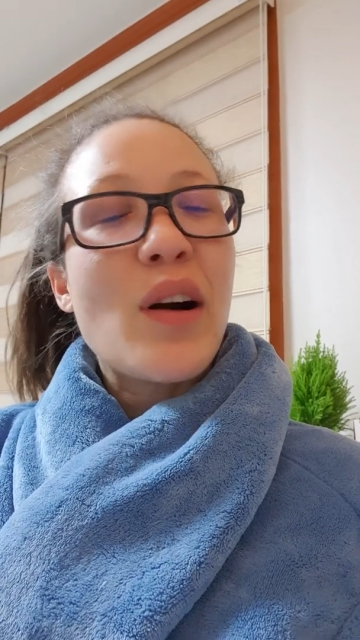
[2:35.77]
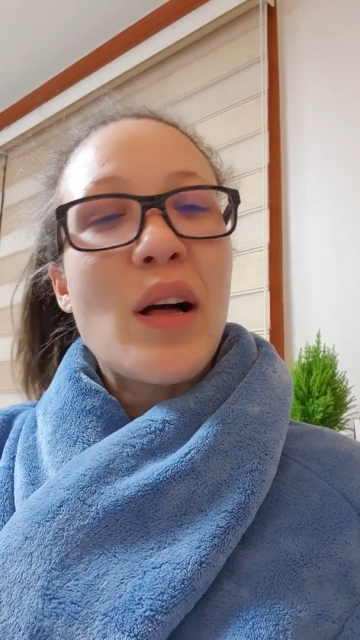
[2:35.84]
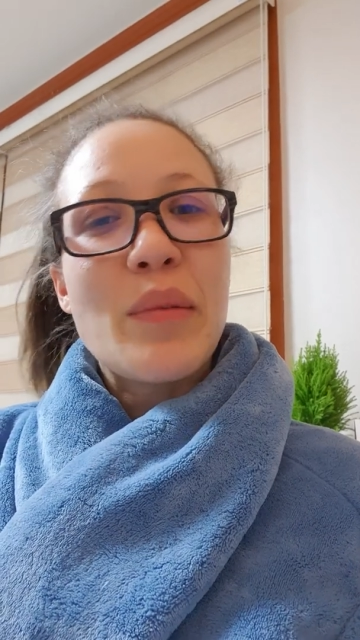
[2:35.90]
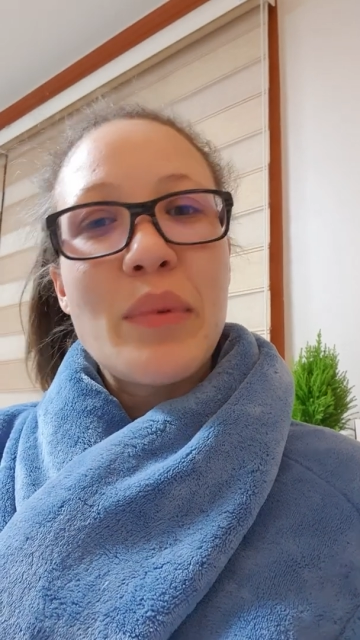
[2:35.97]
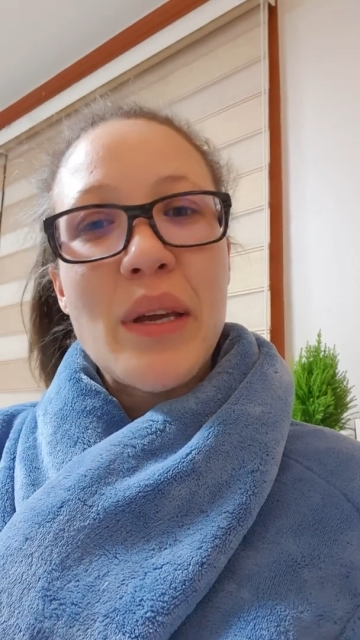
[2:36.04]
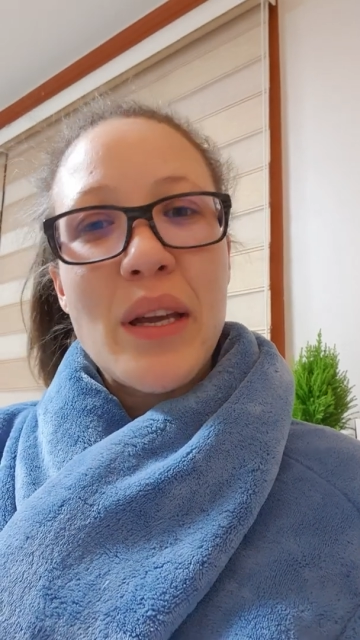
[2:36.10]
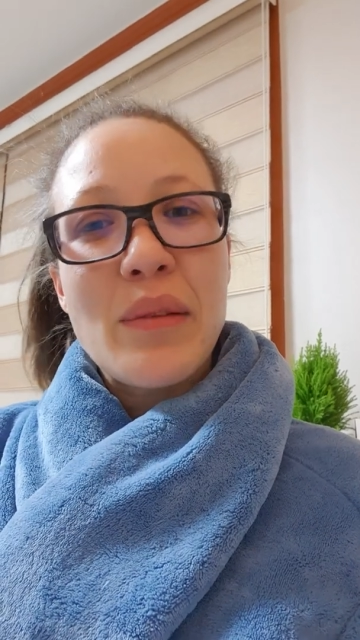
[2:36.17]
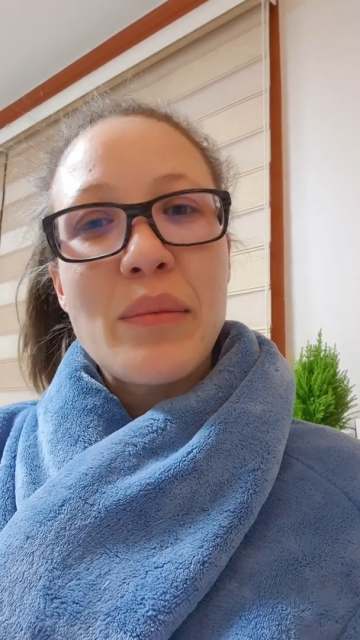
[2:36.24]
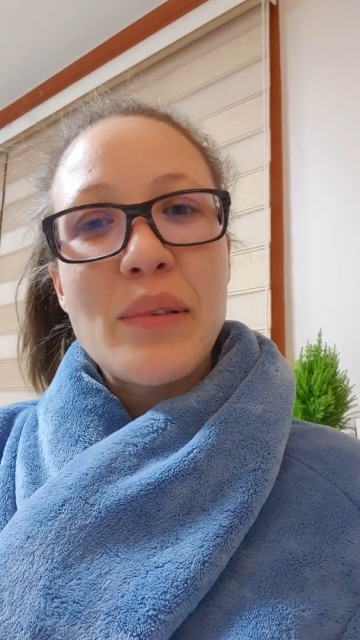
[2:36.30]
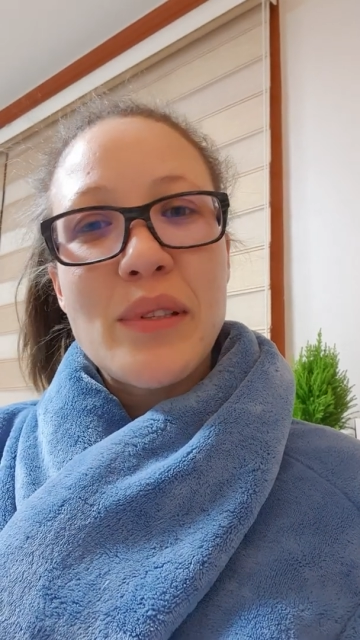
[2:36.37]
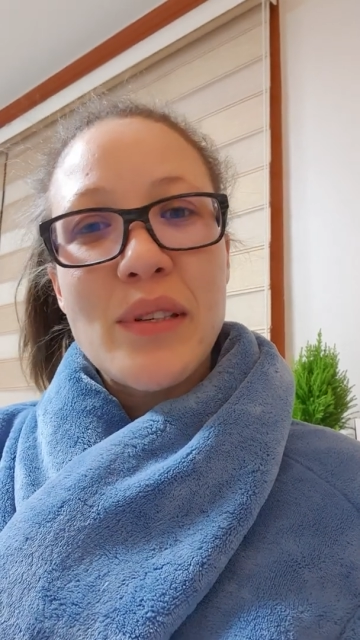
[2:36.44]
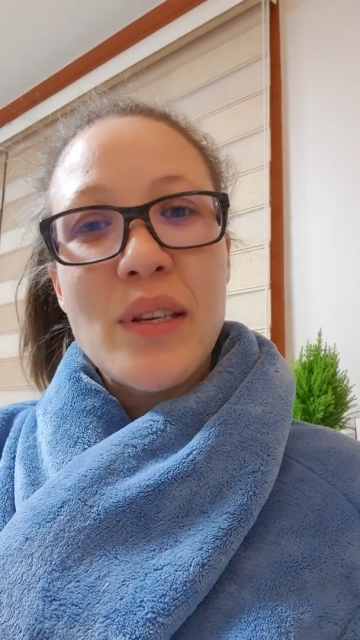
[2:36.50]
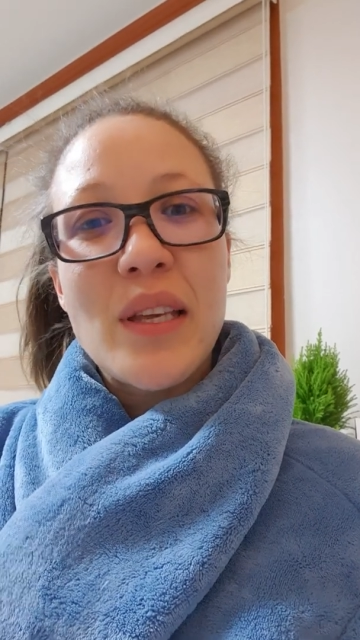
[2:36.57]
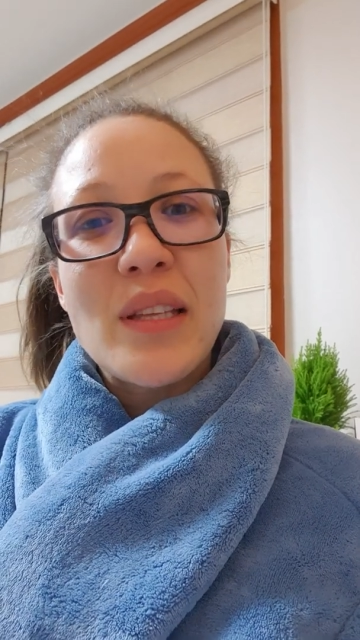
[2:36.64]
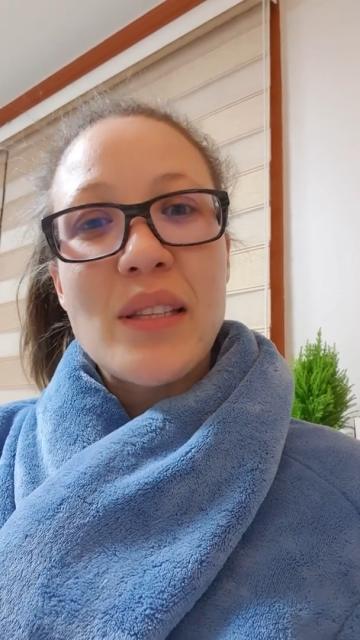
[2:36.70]
I'll be able
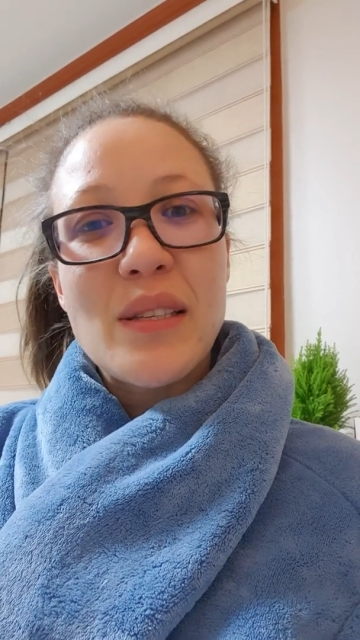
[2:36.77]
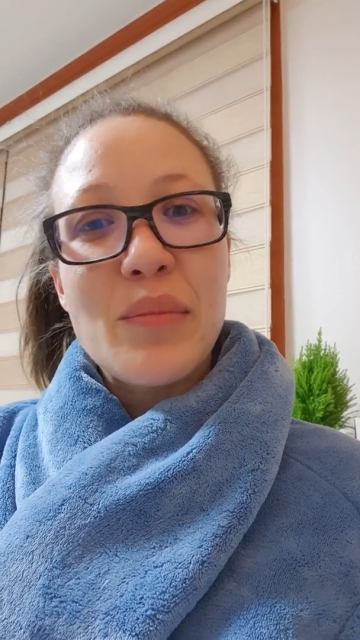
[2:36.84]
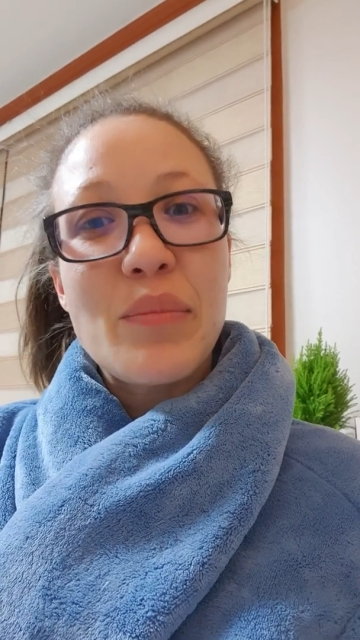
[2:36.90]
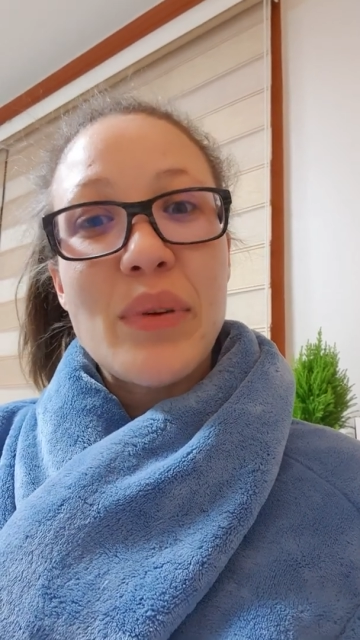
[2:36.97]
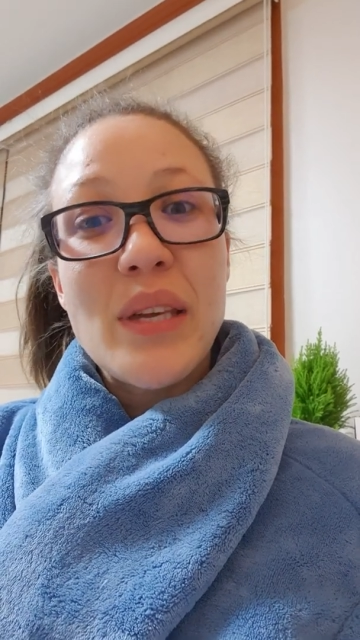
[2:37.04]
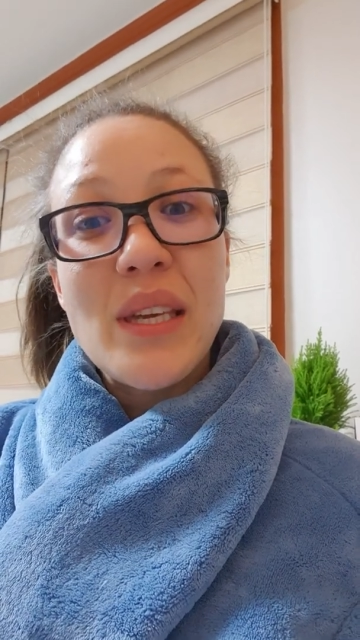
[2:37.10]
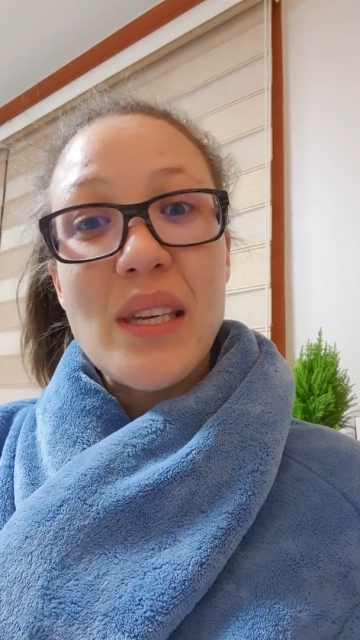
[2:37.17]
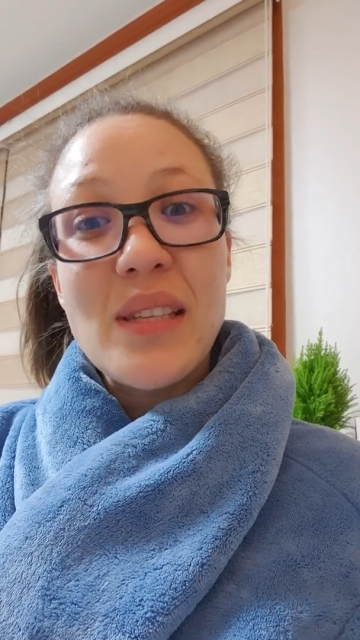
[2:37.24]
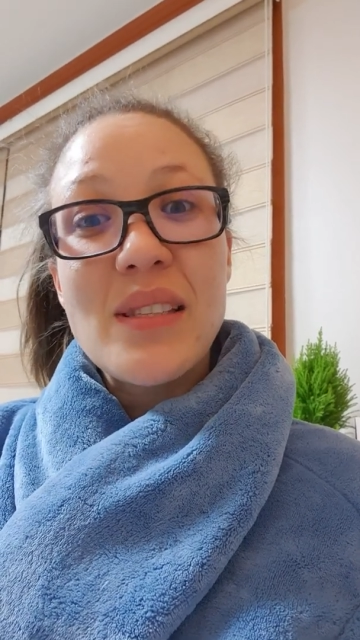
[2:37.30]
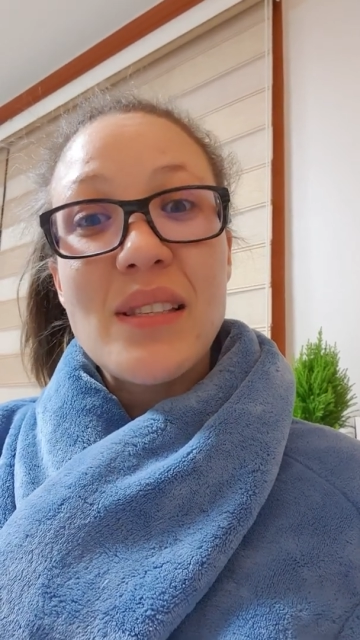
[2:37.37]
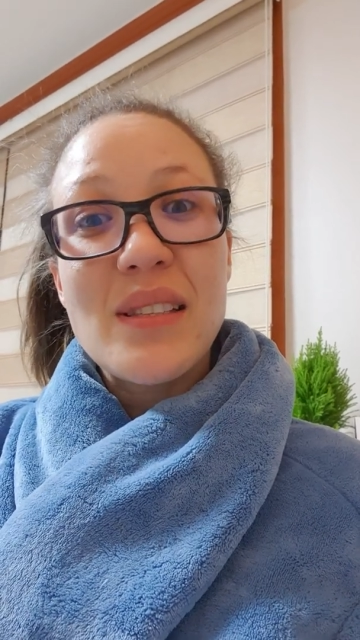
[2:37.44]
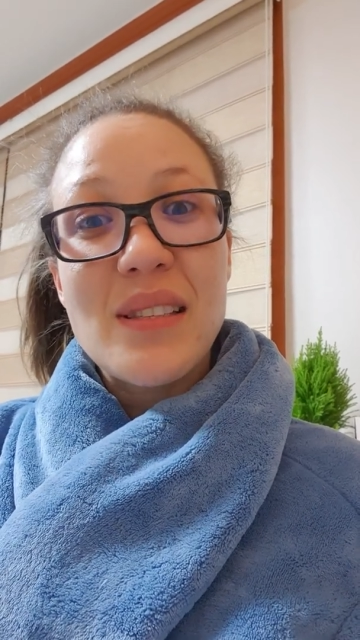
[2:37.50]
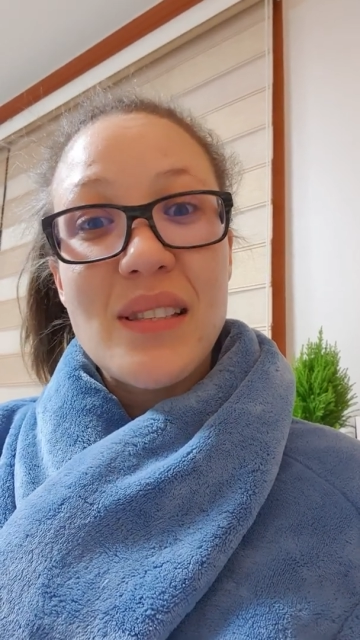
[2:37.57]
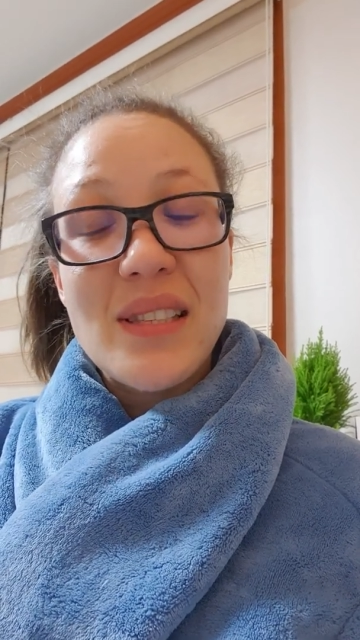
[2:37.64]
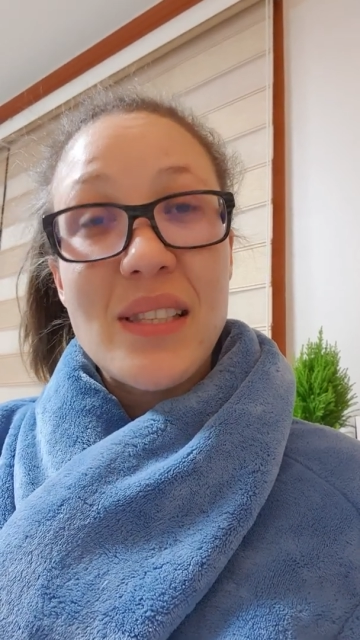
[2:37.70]
to get some peace
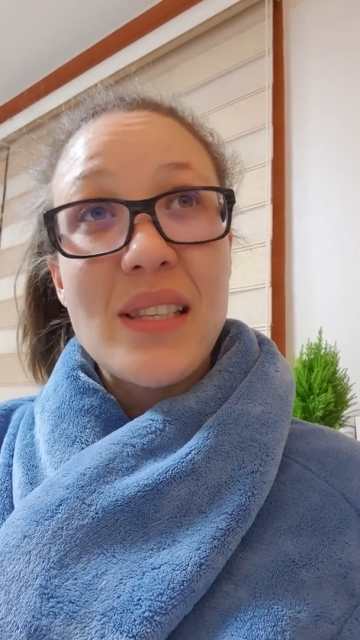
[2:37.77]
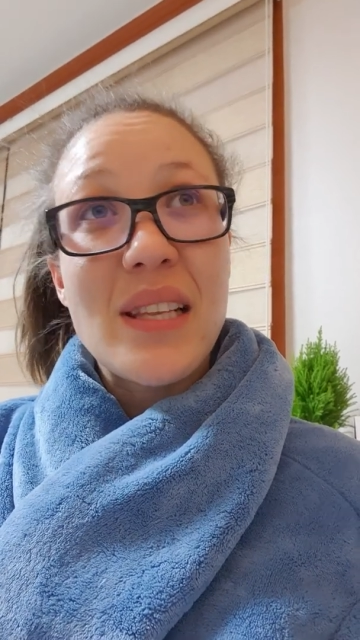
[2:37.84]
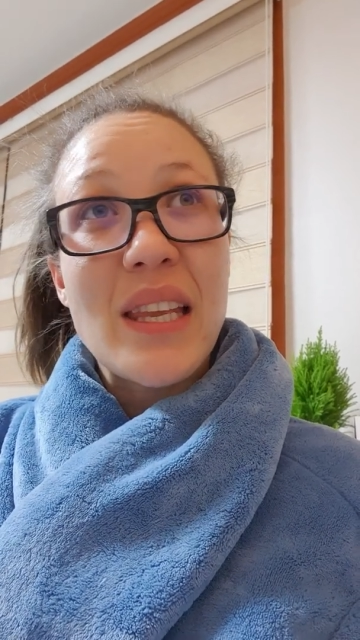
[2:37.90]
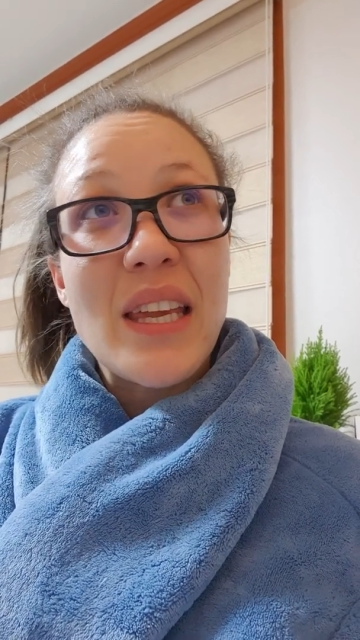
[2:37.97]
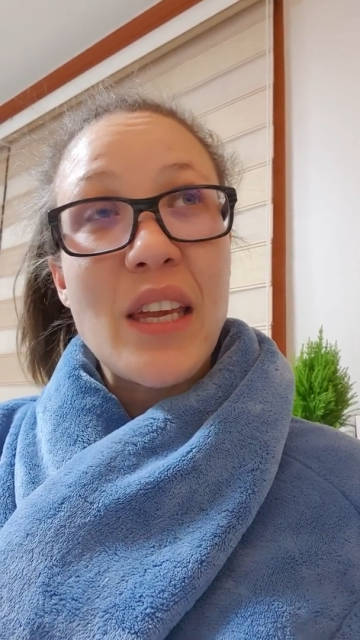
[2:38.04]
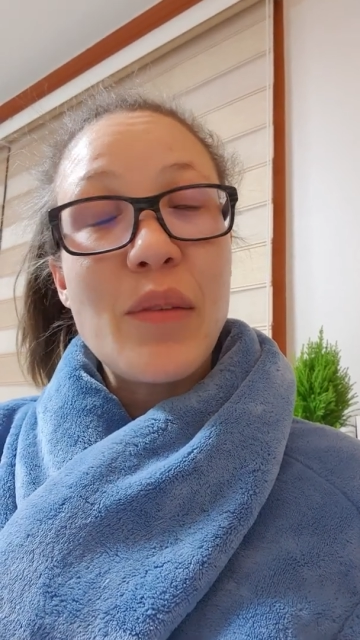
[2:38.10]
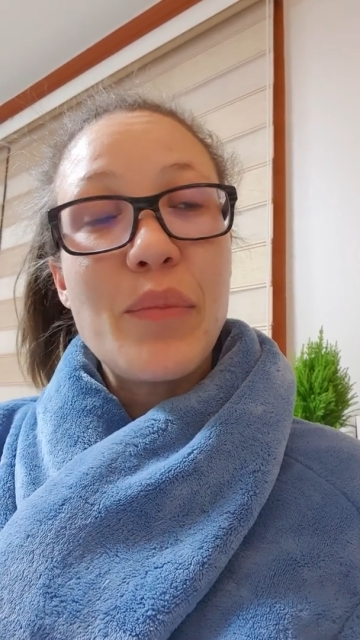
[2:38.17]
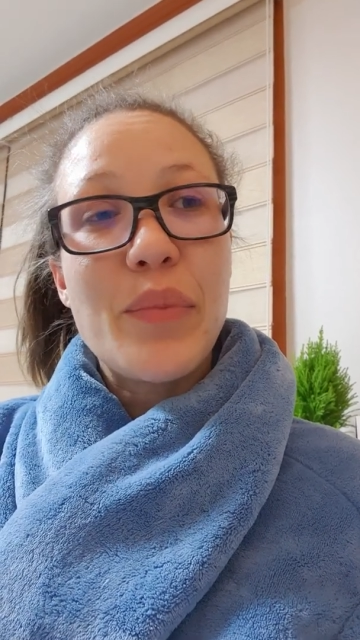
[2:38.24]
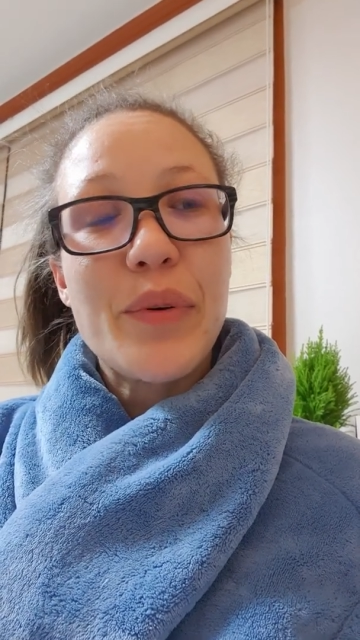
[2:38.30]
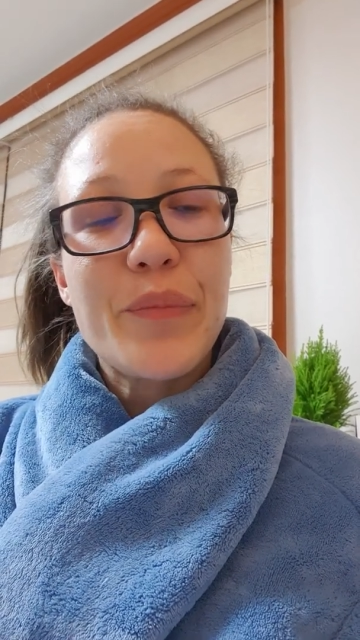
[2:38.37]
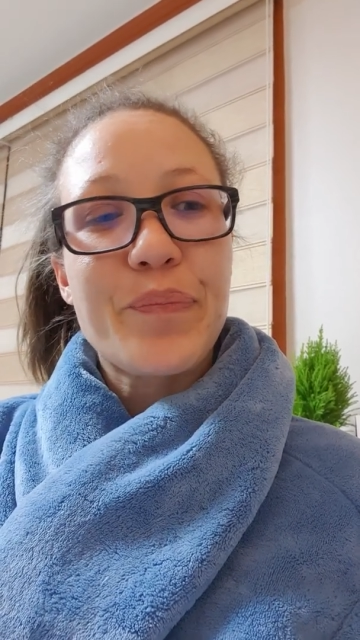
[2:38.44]
and sleep.